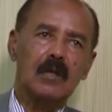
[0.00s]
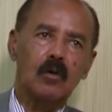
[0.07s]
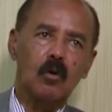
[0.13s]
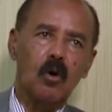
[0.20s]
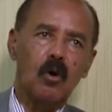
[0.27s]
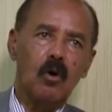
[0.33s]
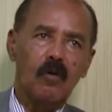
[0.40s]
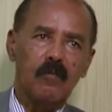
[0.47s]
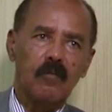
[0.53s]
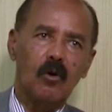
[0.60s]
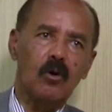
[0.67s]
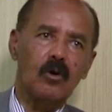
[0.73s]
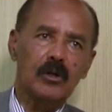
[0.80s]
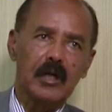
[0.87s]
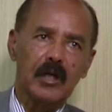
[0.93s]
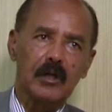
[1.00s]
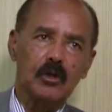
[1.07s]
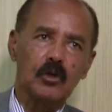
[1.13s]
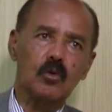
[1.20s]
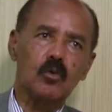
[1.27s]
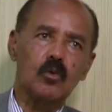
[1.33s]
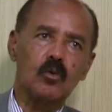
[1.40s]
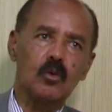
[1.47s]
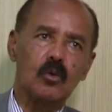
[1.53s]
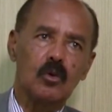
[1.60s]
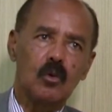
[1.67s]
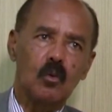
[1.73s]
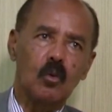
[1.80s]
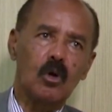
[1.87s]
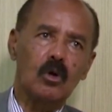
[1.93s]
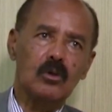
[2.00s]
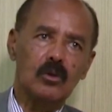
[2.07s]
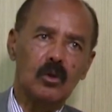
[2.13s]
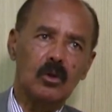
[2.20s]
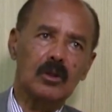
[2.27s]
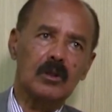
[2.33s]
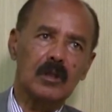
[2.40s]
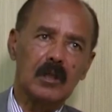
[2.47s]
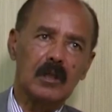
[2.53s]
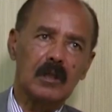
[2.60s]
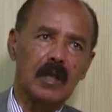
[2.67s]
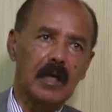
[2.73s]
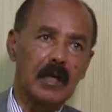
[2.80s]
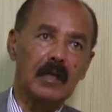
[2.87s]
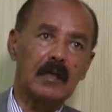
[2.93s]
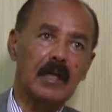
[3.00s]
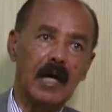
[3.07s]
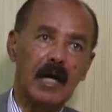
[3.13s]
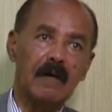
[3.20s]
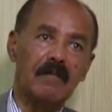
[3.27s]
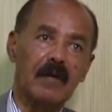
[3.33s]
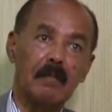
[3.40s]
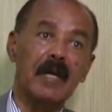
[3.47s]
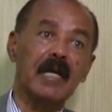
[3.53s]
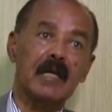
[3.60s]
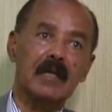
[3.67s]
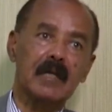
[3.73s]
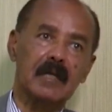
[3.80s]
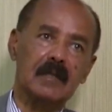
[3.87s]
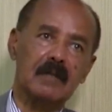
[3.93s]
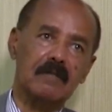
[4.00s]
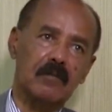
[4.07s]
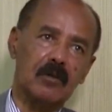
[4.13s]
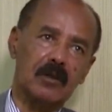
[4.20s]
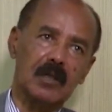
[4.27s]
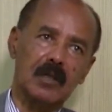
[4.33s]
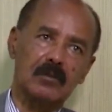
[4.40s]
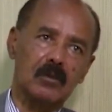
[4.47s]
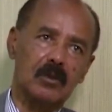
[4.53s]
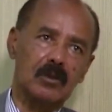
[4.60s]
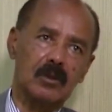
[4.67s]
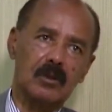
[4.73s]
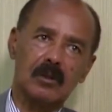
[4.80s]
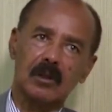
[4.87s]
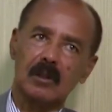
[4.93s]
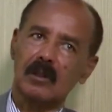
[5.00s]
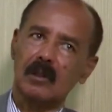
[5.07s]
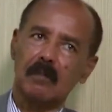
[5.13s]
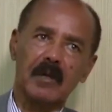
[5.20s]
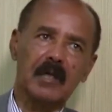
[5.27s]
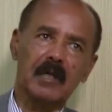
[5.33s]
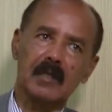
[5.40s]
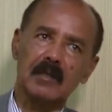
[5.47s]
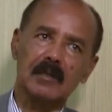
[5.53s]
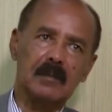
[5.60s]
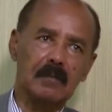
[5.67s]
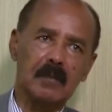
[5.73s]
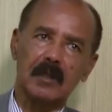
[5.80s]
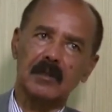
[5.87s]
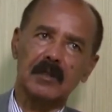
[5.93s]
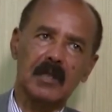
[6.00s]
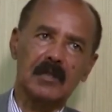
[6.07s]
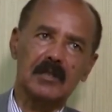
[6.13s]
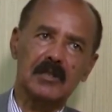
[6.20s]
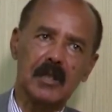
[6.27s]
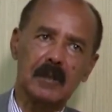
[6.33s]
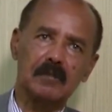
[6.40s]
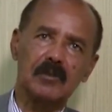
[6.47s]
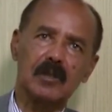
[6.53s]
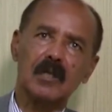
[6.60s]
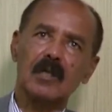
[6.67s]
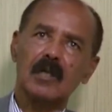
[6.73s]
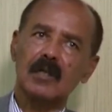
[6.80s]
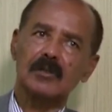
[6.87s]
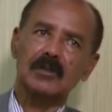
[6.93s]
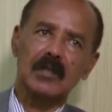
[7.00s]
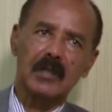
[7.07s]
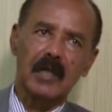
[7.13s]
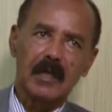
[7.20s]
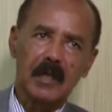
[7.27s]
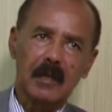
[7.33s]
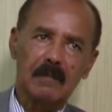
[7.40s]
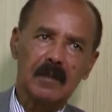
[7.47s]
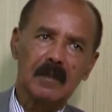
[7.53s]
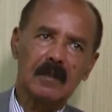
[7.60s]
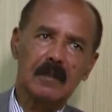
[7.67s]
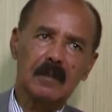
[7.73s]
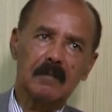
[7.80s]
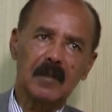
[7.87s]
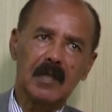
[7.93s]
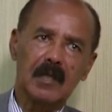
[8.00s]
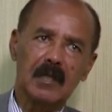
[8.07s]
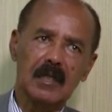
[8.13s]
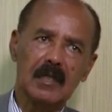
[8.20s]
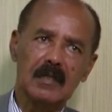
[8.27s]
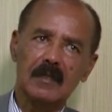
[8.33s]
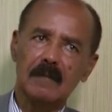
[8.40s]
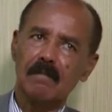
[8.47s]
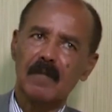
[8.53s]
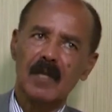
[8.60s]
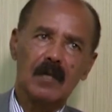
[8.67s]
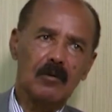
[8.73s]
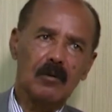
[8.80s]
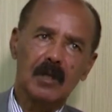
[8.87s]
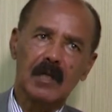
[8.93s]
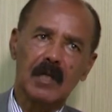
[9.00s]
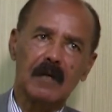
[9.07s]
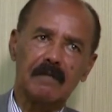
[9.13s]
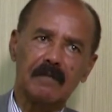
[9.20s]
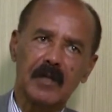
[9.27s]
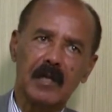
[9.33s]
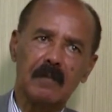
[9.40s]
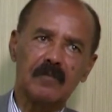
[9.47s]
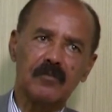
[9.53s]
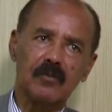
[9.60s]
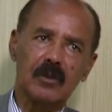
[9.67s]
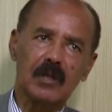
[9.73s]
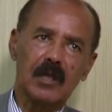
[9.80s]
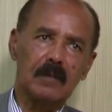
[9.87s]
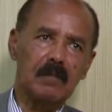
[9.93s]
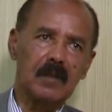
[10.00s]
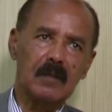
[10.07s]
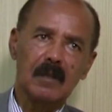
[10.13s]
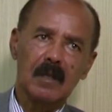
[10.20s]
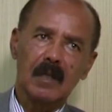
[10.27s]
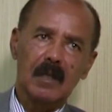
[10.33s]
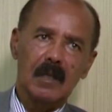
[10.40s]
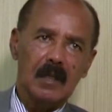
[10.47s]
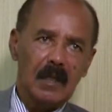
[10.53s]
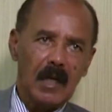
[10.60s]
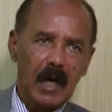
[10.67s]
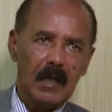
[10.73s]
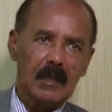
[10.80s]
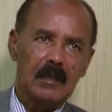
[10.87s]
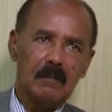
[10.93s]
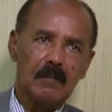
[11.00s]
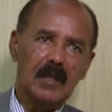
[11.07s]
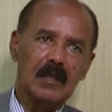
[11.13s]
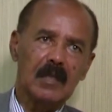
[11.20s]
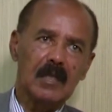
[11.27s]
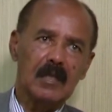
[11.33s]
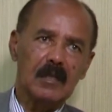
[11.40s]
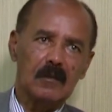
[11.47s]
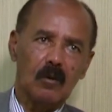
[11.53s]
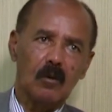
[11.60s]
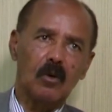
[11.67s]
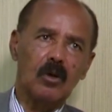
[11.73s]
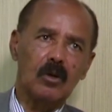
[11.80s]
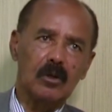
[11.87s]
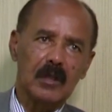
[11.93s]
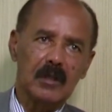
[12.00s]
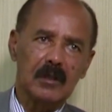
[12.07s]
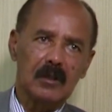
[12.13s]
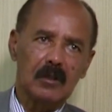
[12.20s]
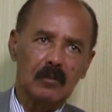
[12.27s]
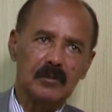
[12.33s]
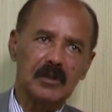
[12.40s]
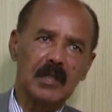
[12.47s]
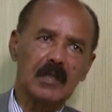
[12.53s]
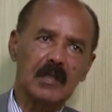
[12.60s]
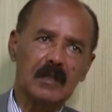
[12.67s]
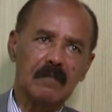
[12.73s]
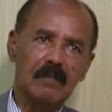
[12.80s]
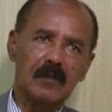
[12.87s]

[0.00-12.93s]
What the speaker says: go for a new world order and have a mechanism for that world order. The mechanism can take shapes. It's a dynamic mechanism. You can have names for that, but ultimately the goal and objective